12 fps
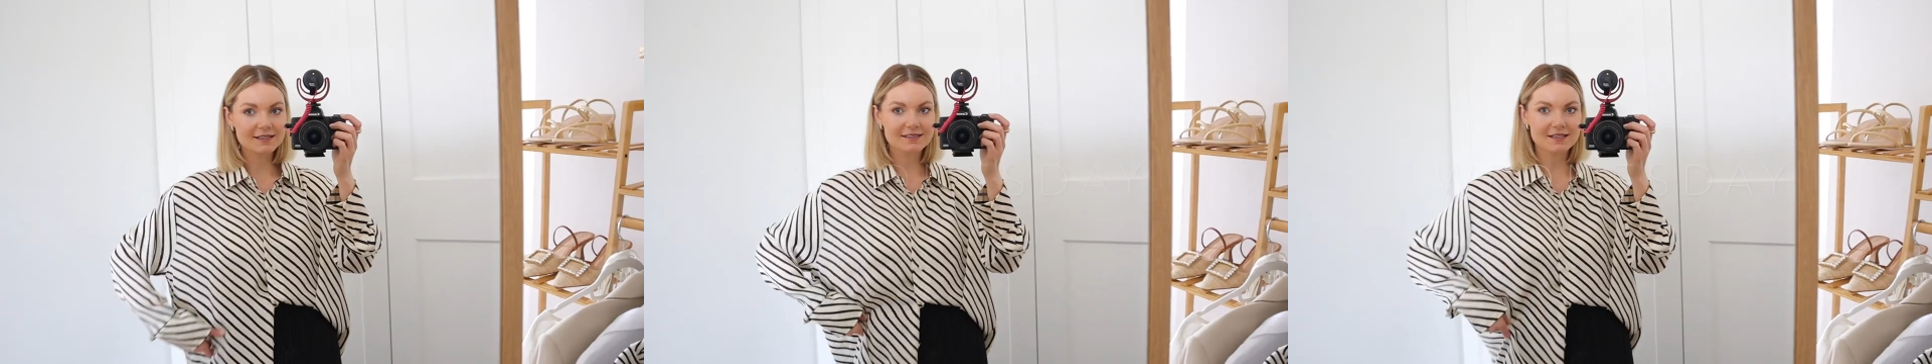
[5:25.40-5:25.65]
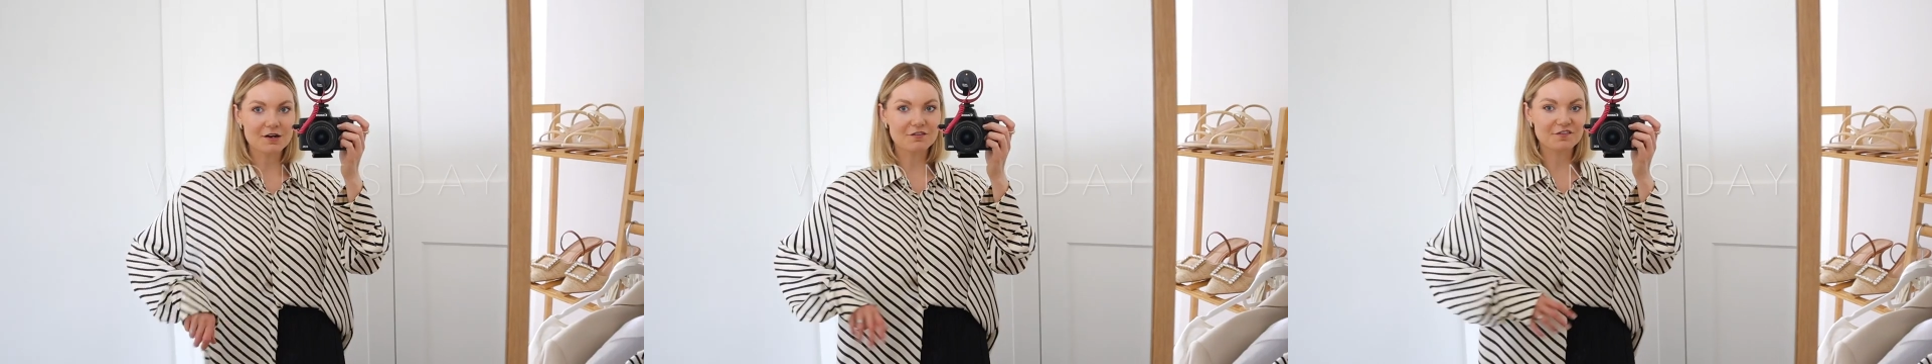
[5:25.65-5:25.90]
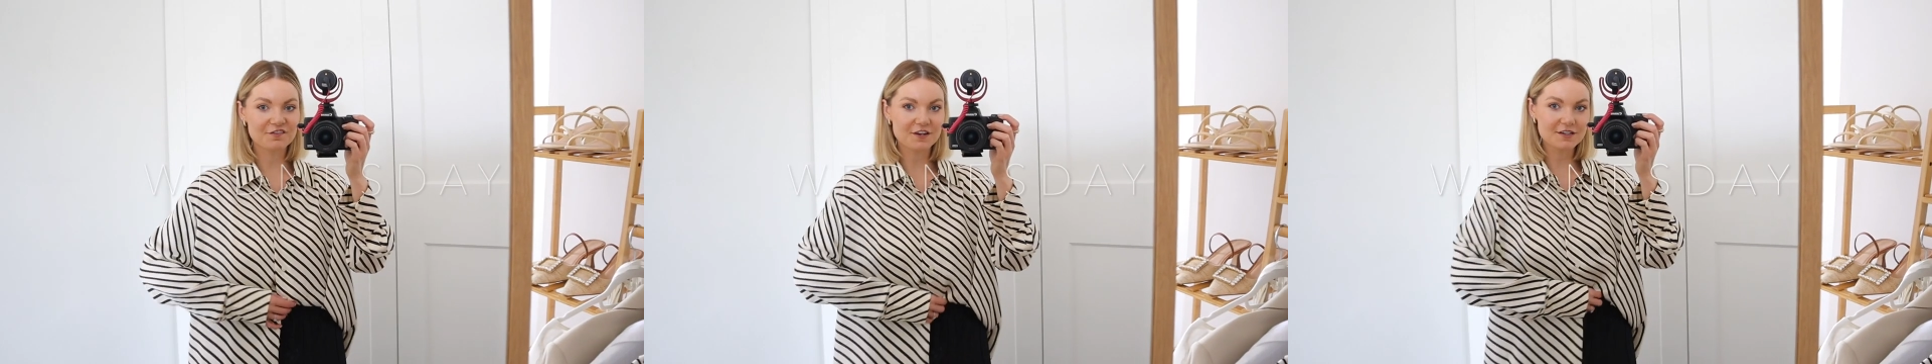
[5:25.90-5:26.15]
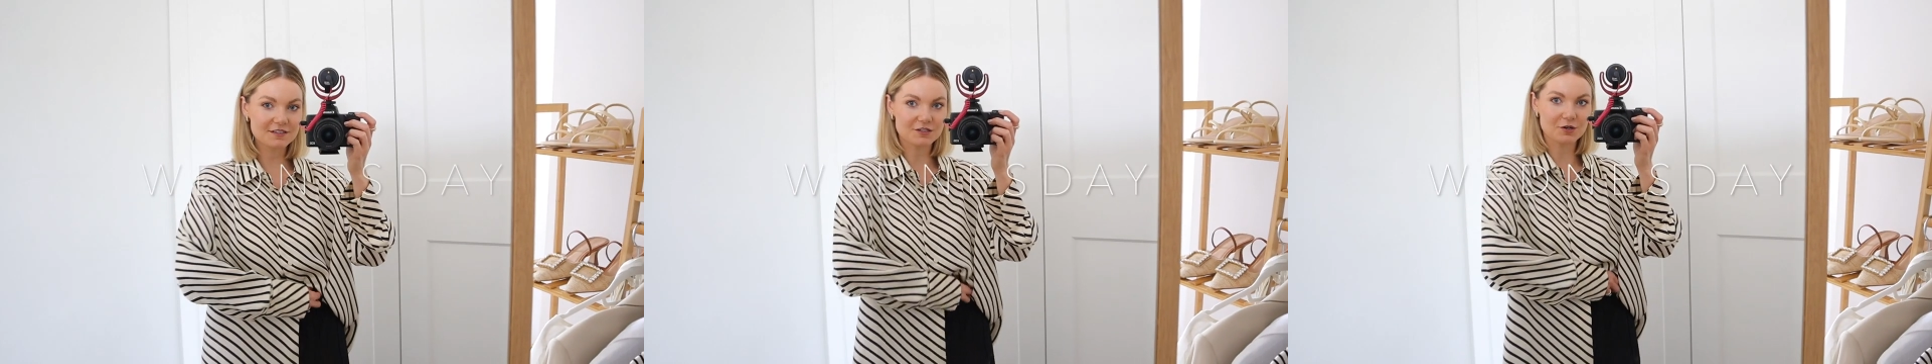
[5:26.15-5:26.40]
So
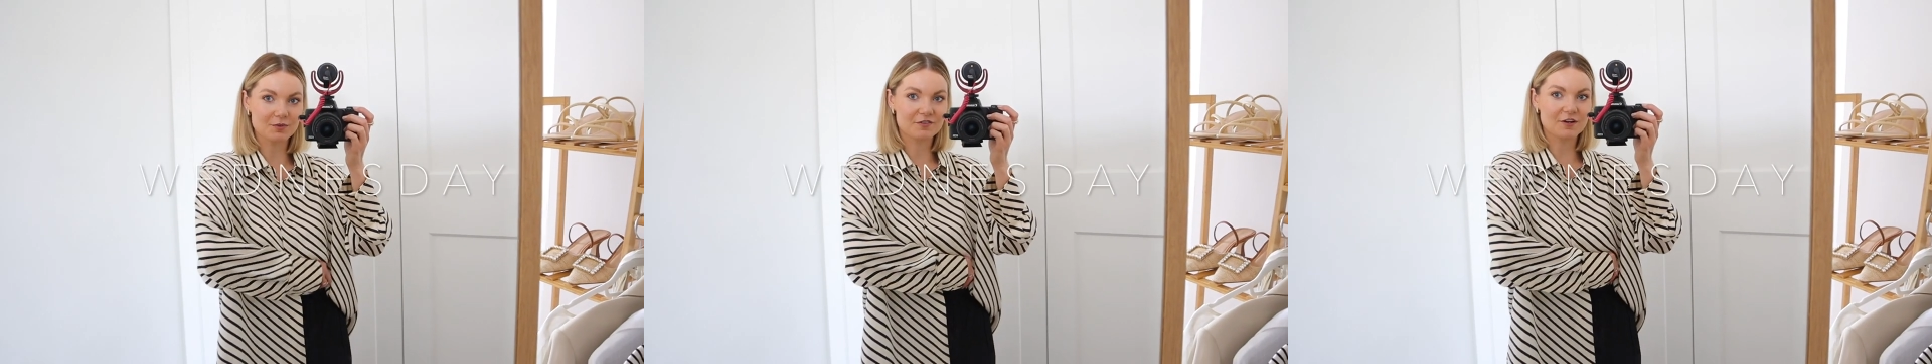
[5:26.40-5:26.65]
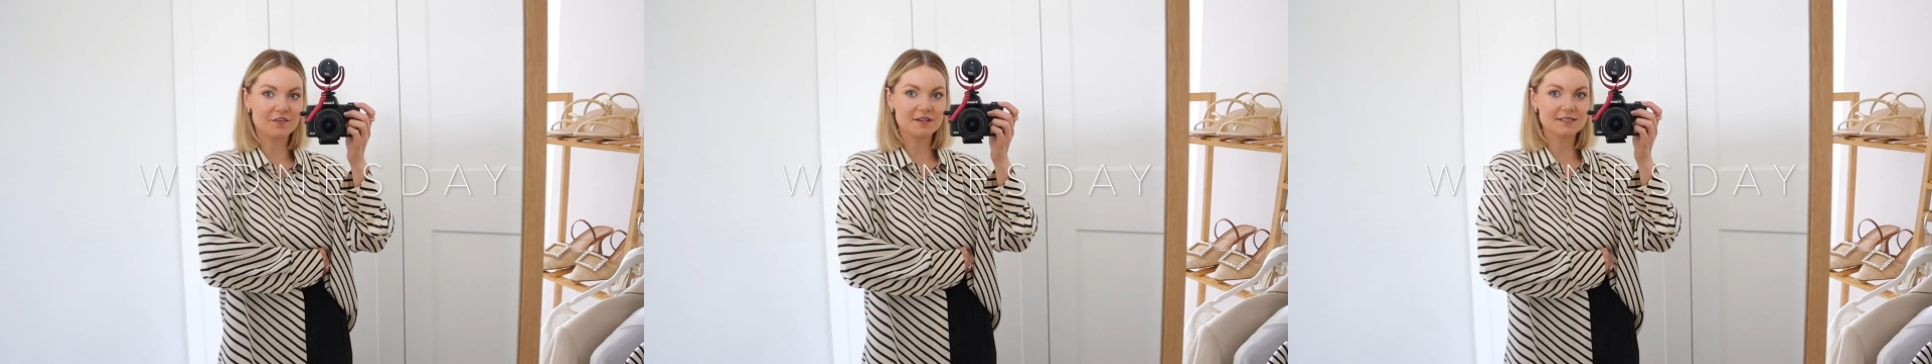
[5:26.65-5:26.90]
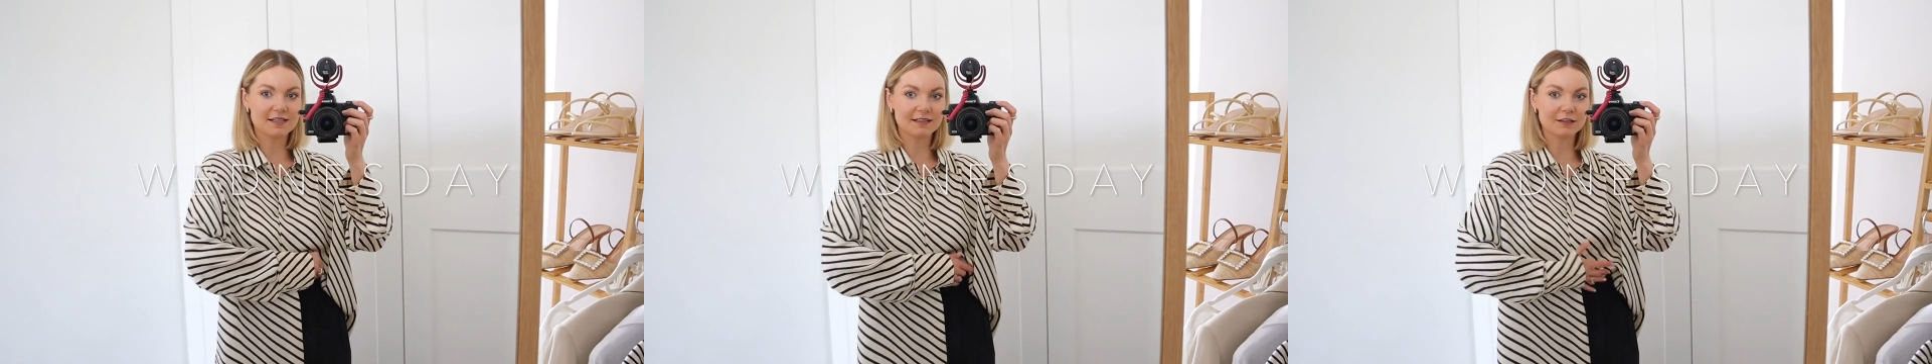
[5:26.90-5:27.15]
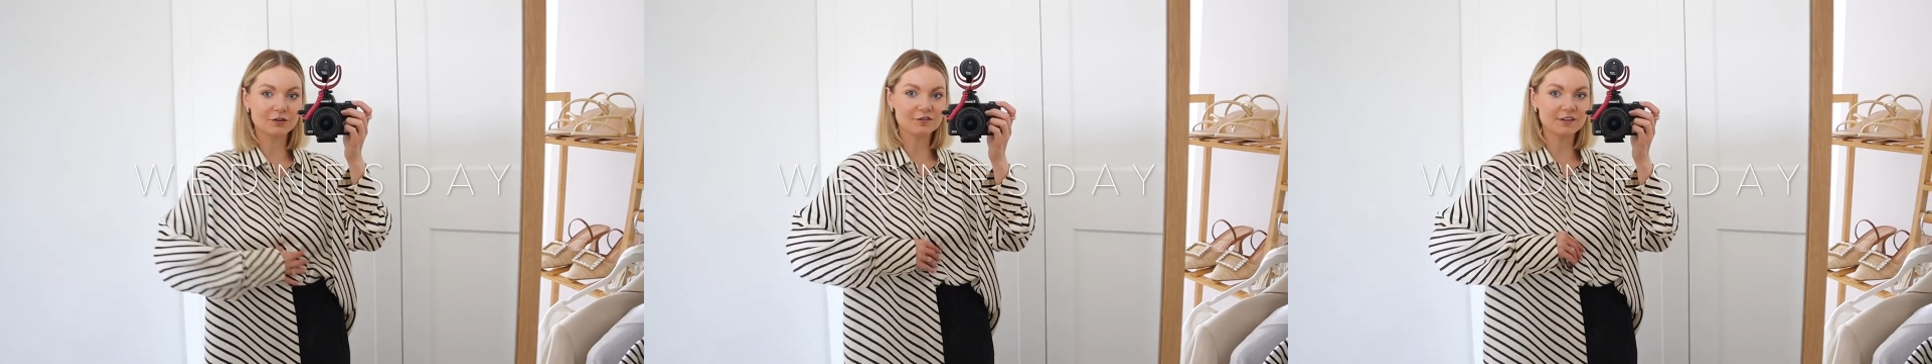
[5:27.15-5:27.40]
first up, we've got this
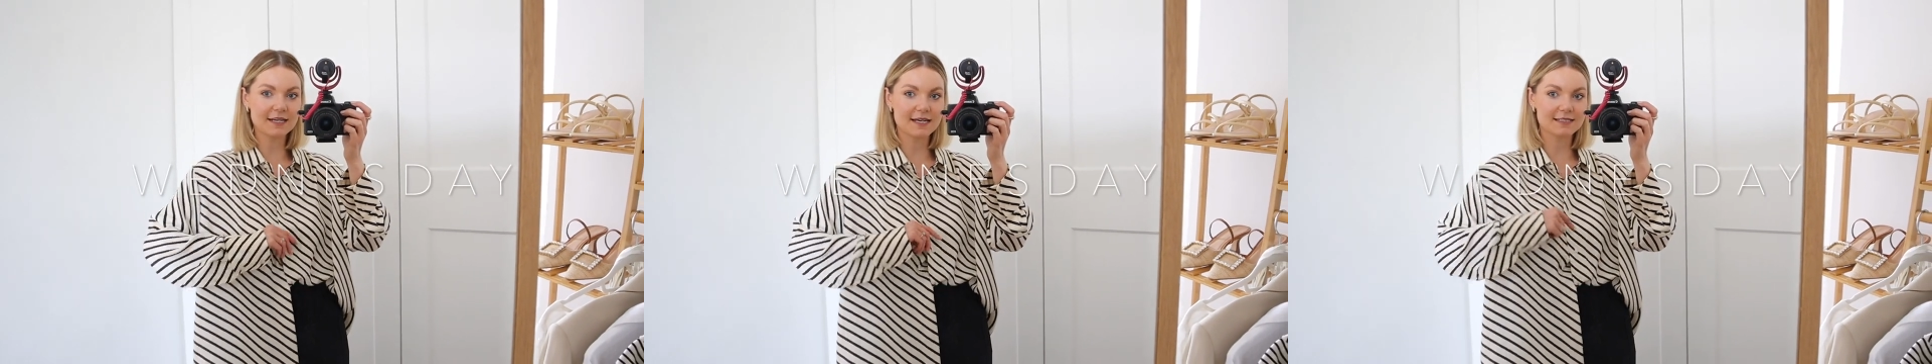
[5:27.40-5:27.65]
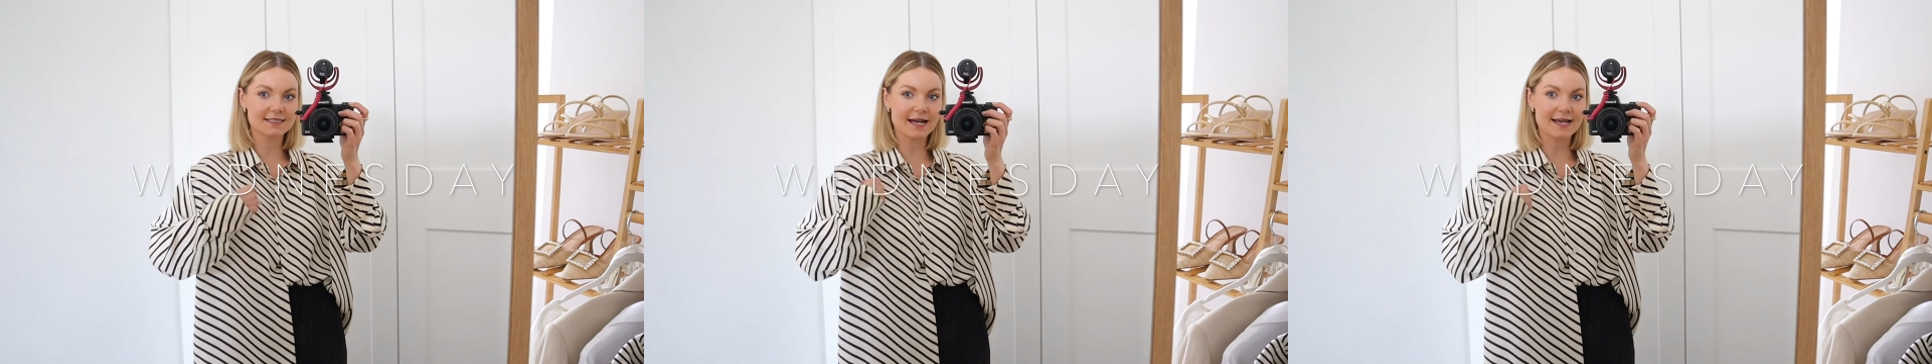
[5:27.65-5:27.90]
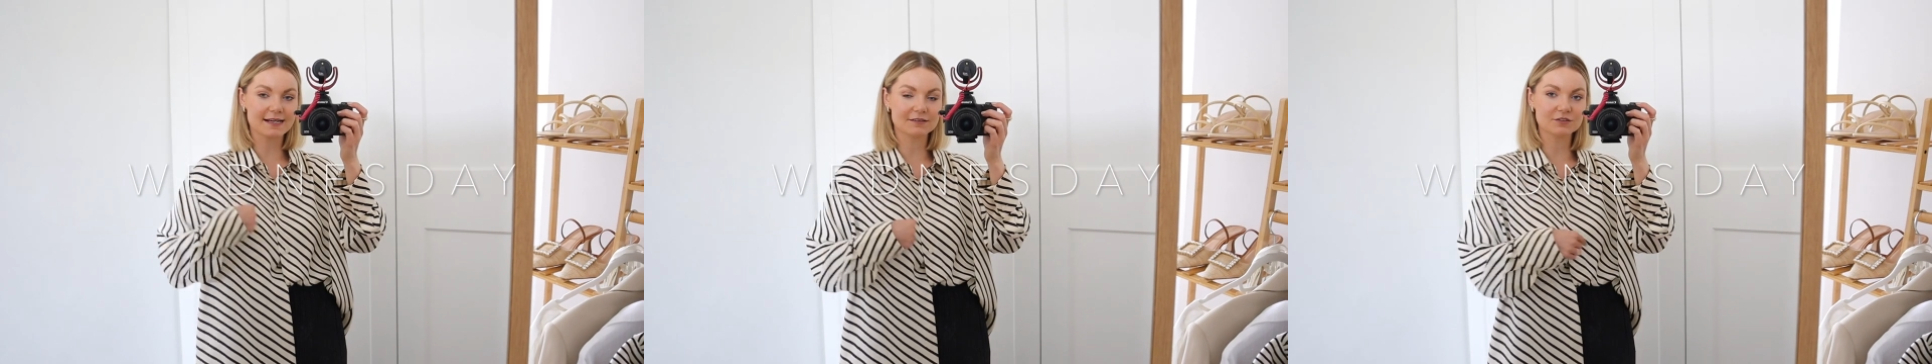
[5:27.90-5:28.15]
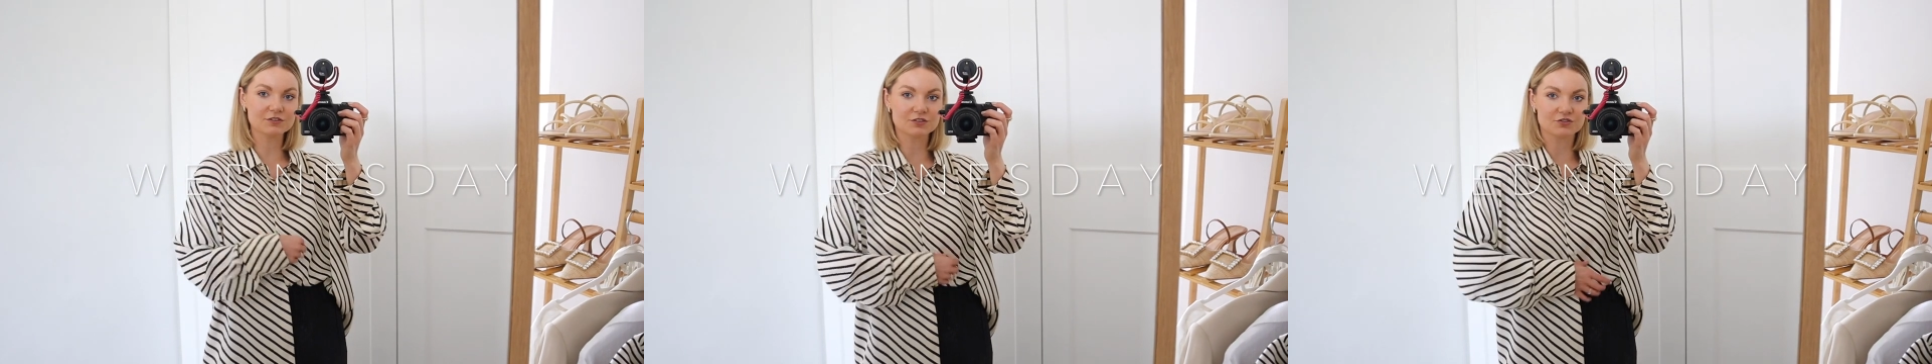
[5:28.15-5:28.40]
lovely
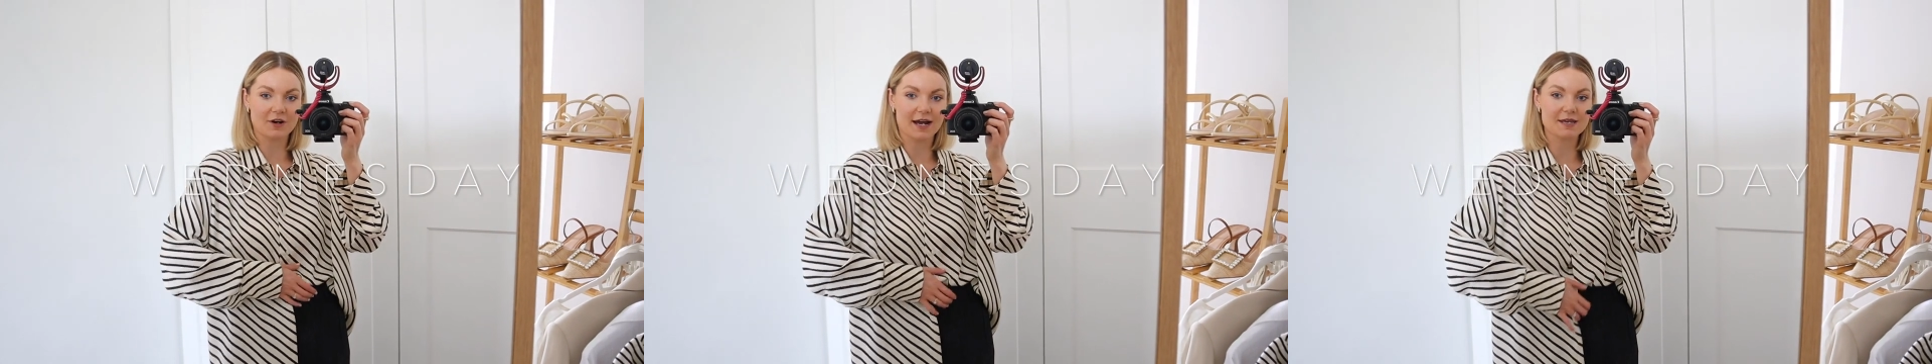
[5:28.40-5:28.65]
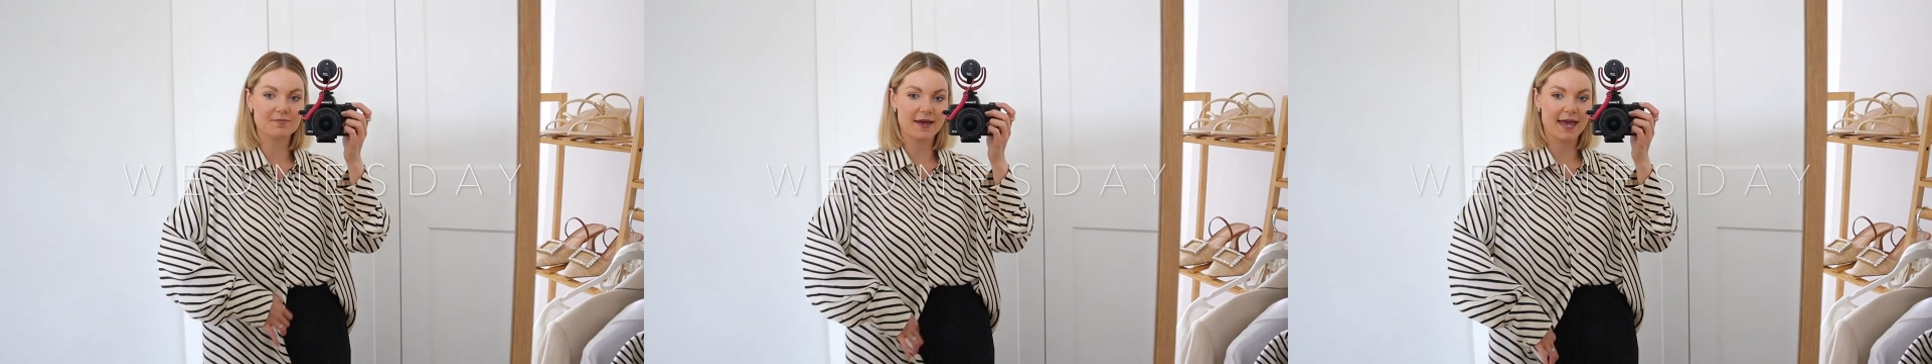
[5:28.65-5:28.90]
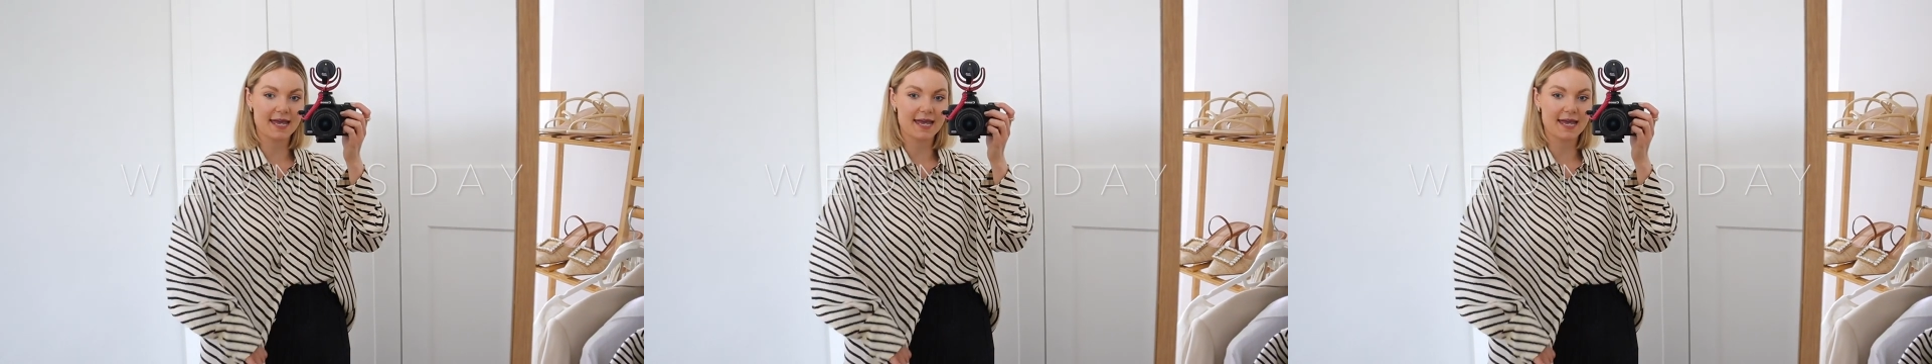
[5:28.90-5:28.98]
diagonal stripe